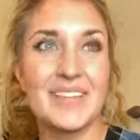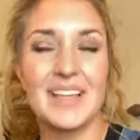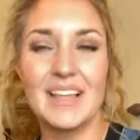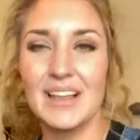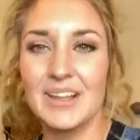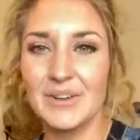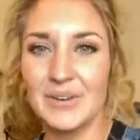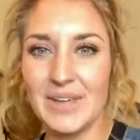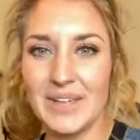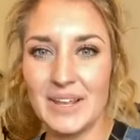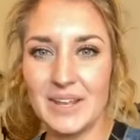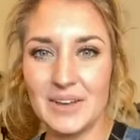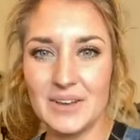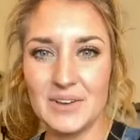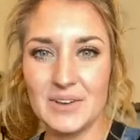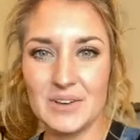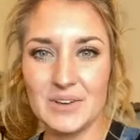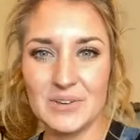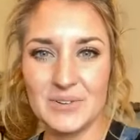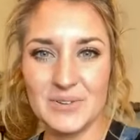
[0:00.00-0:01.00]
Hello,
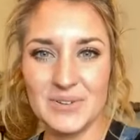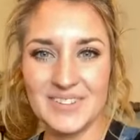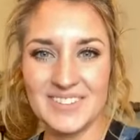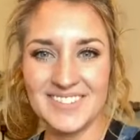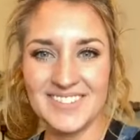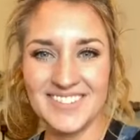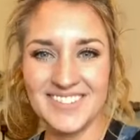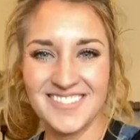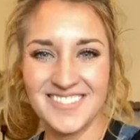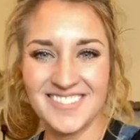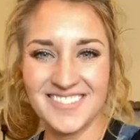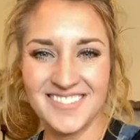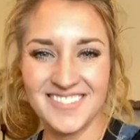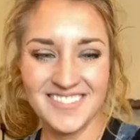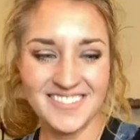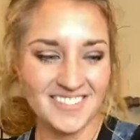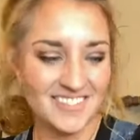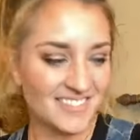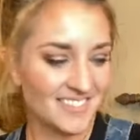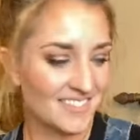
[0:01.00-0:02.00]
hello.
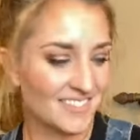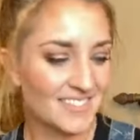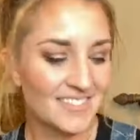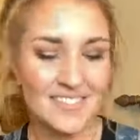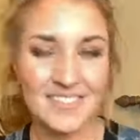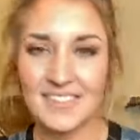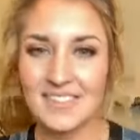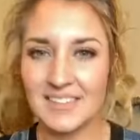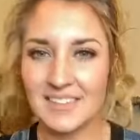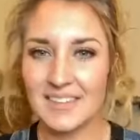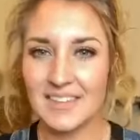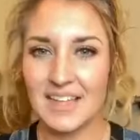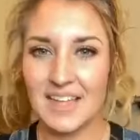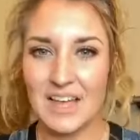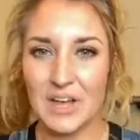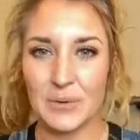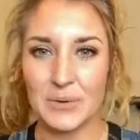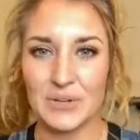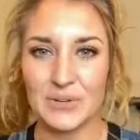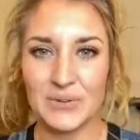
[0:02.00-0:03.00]

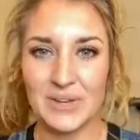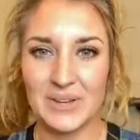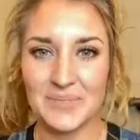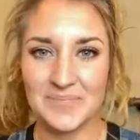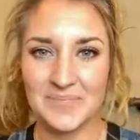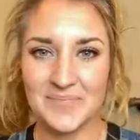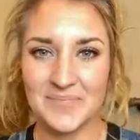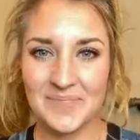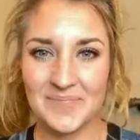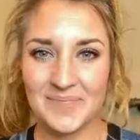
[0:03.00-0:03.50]
How we doing?